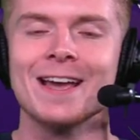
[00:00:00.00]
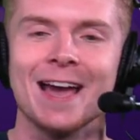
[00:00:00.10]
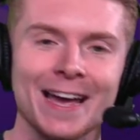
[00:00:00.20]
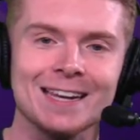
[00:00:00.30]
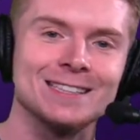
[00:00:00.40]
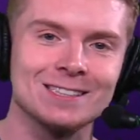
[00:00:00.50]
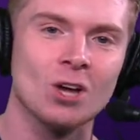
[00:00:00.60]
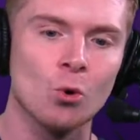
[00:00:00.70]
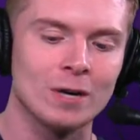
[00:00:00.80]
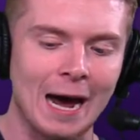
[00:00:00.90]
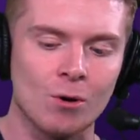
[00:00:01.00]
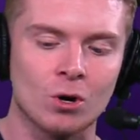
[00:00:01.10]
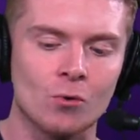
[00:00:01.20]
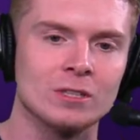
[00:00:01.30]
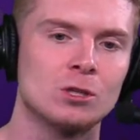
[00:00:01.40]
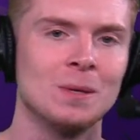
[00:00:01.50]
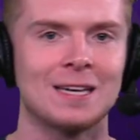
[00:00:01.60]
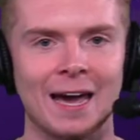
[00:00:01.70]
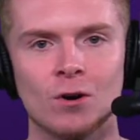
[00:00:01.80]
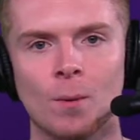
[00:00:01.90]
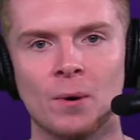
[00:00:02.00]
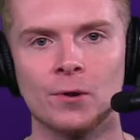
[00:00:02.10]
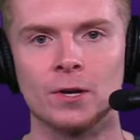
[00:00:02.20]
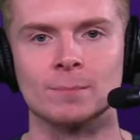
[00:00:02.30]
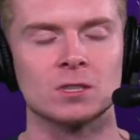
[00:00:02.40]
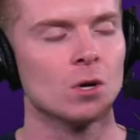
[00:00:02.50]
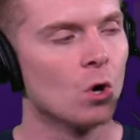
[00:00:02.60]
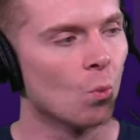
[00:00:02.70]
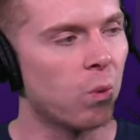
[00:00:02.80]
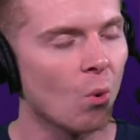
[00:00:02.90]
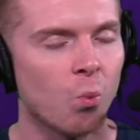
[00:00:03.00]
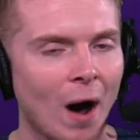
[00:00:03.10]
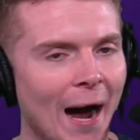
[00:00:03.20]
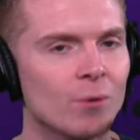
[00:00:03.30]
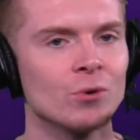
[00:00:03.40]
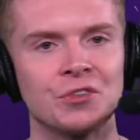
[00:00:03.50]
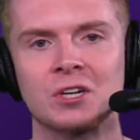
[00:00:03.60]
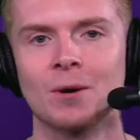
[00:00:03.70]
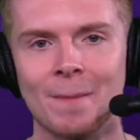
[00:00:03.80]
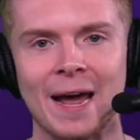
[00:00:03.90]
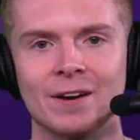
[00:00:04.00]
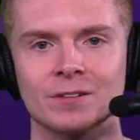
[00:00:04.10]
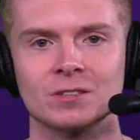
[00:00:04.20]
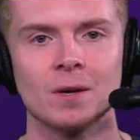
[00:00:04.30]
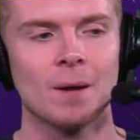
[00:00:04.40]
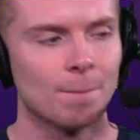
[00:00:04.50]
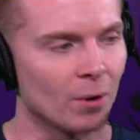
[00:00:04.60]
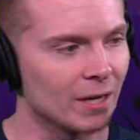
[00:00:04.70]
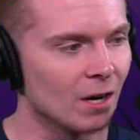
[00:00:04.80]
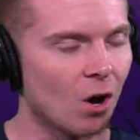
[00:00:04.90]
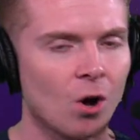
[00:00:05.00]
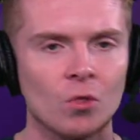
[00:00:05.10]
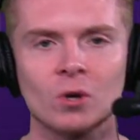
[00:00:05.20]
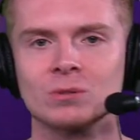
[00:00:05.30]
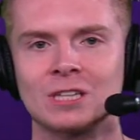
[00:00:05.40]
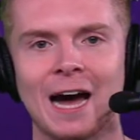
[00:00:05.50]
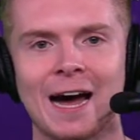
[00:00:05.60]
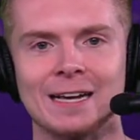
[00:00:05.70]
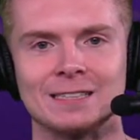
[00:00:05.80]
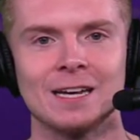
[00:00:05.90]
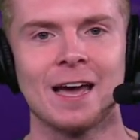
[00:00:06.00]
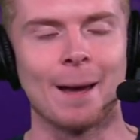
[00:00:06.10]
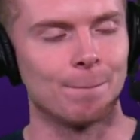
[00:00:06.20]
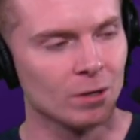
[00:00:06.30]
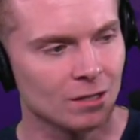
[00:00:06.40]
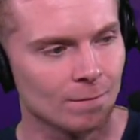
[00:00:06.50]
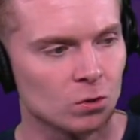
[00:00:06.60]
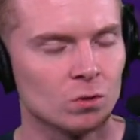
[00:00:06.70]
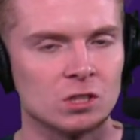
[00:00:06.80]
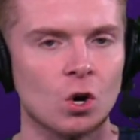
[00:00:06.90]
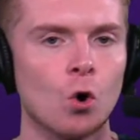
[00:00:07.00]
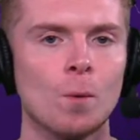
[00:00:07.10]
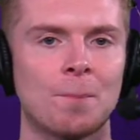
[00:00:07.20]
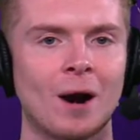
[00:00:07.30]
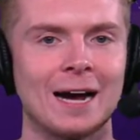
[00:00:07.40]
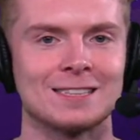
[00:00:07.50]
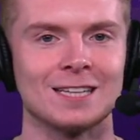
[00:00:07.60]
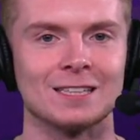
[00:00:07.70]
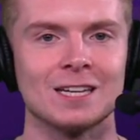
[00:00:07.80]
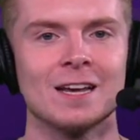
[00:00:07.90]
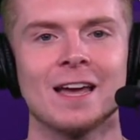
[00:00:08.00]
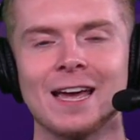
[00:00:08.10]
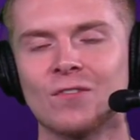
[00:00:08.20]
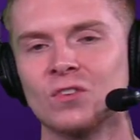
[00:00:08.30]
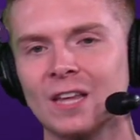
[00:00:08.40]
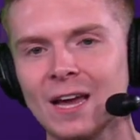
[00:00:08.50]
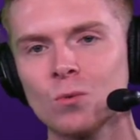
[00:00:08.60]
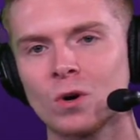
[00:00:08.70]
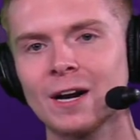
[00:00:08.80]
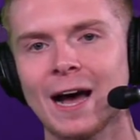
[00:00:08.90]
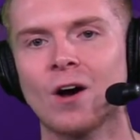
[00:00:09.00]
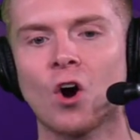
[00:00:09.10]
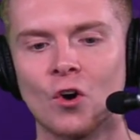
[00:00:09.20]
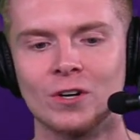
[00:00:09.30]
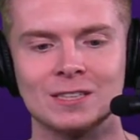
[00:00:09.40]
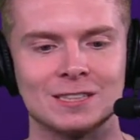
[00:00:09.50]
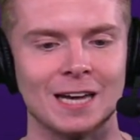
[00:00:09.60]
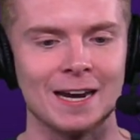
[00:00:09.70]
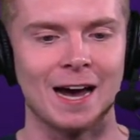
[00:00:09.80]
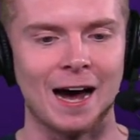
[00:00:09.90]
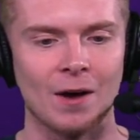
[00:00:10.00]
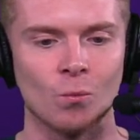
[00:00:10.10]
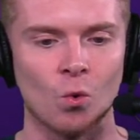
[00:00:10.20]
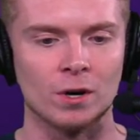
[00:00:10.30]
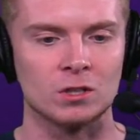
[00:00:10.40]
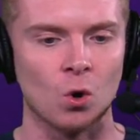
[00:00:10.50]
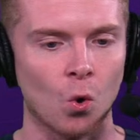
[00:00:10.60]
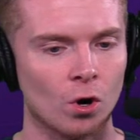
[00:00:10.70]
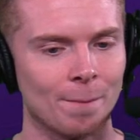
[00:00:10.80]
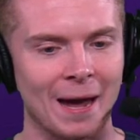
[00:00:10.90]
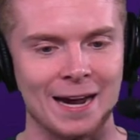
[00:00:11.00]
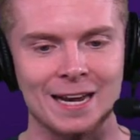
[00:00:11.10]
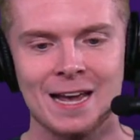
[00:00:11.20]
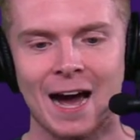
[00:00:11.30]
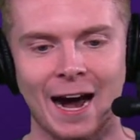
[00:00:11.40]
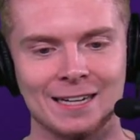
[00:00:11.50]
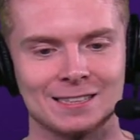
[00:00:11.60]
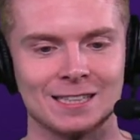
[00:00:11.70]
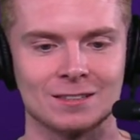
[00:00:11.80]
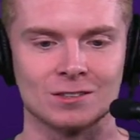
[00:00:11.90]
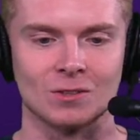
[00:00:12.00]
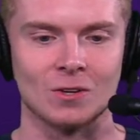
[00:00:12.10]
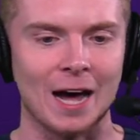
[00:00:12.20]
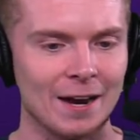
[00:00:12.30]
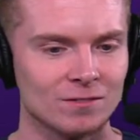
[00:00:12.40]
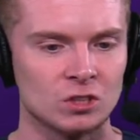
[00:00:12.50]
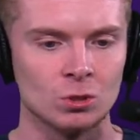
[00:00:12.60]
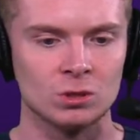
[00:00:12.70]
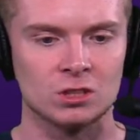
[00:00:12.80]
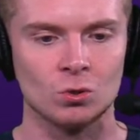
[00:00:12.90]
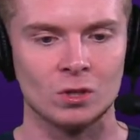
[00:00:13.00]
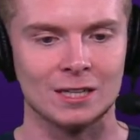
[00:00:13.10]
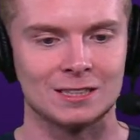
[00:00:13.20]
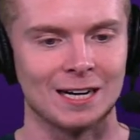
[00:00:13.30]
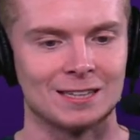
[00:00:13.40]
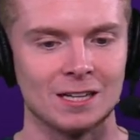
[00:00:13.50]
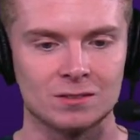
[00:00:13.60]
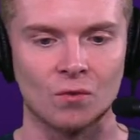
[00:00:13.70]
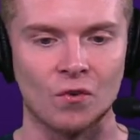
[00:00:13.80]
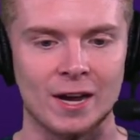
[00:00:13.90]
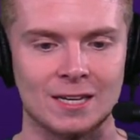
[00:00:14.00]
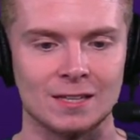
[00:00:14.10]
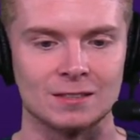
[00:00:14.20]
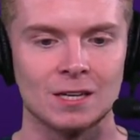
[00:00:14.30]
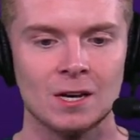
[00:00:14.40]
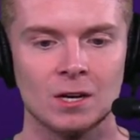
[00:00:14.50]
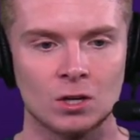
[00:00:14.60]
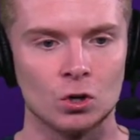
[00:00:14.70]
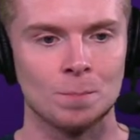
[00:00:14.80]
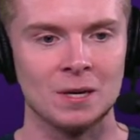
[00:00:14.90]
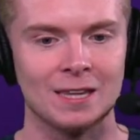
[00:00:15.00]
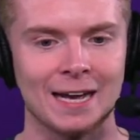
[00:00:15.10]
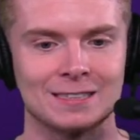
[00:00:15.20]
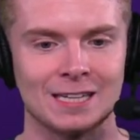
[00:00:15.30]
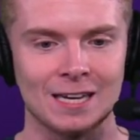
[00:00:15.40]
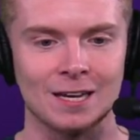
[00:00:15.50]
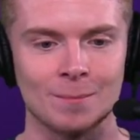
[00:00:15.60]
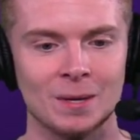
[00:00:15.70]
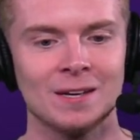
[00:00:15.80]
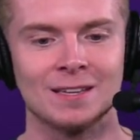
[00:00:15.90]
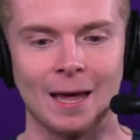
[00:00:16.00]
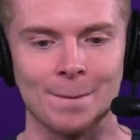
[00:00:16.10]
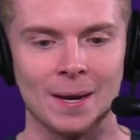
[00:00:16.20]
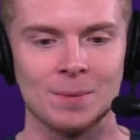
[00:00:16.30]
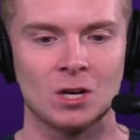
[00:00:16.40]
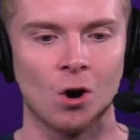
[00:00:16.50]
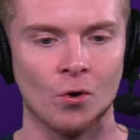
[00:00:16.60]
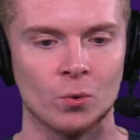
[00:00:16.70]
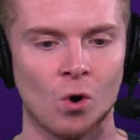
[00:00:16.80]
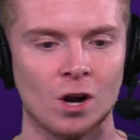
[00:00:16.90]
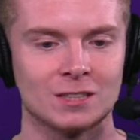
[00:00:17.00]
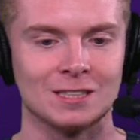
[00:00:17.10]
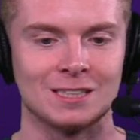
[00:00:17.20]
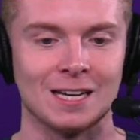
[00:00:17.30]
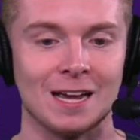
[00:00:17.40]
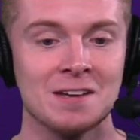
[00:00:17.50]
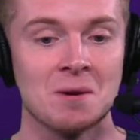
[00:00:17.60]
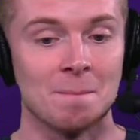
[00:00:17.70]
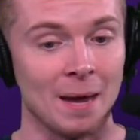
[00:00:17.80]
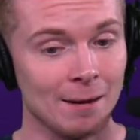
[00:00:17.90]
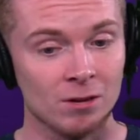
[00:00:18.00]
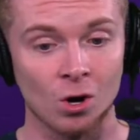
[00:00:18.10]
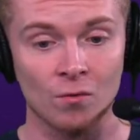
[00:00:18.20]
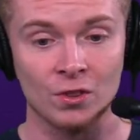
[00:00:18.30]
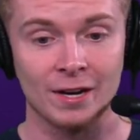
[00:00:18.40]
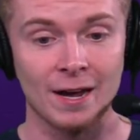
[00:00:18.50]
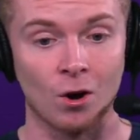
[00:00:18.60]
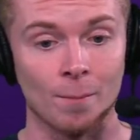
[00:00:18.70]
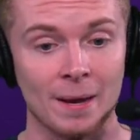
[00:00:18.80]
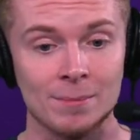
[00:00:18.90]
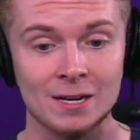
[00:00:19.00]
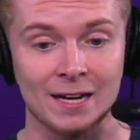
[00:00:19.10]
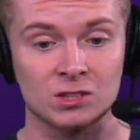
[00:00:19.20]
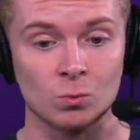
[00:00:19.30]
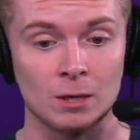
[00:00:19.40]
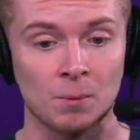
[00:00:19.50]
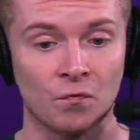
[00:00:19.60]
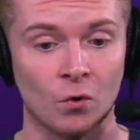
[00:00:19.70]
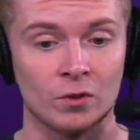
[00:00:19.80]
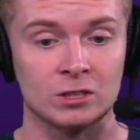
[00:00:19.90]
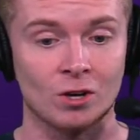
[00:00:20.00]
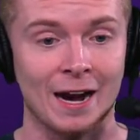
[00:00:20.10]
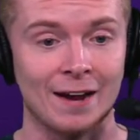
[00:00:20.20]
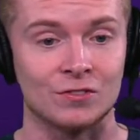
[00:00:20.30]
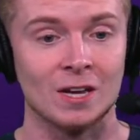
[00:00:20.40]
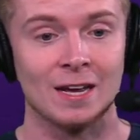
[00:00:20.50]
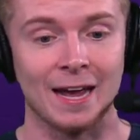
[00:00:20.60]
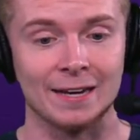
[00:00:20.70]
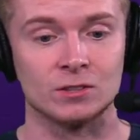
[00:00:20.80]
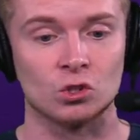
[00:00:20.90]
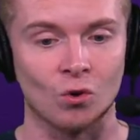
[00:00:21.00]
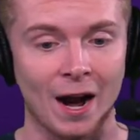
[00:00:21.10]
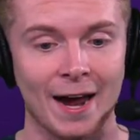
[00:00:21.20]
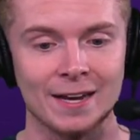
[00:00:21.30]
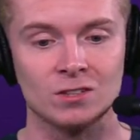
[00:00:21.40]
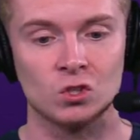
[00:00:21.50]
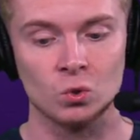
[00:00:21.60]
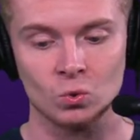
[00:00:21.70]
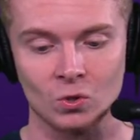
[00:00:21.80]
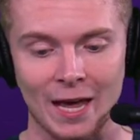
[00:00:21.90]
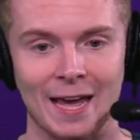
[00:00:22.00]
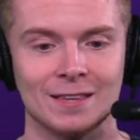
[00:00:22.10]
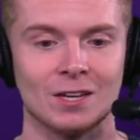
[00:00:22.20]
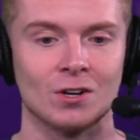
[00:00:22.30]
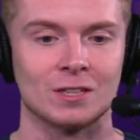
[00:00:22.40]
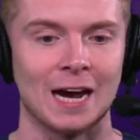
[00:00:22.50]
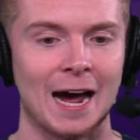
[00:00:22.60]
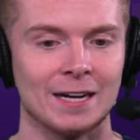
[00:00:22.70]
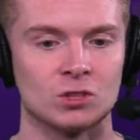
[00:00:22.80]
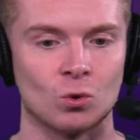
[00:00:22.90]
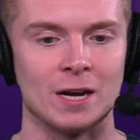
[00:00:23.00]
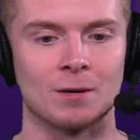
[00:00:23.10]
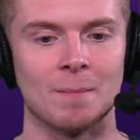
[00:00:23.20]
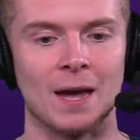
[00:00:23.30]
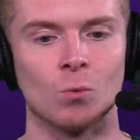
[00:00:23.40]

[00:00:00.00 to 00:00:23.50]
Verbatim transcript: It is no doubt going to be Caleb Williams. But why would the commanders bring in all those guys and put them through this whole process if they were not already set on one quarterback? I just think there's a lot of juice to this, and I think the Vikings could be that team that may be calling Washington maybe over the net or maybe next week before the draft and trying to land their guy Drake Maye.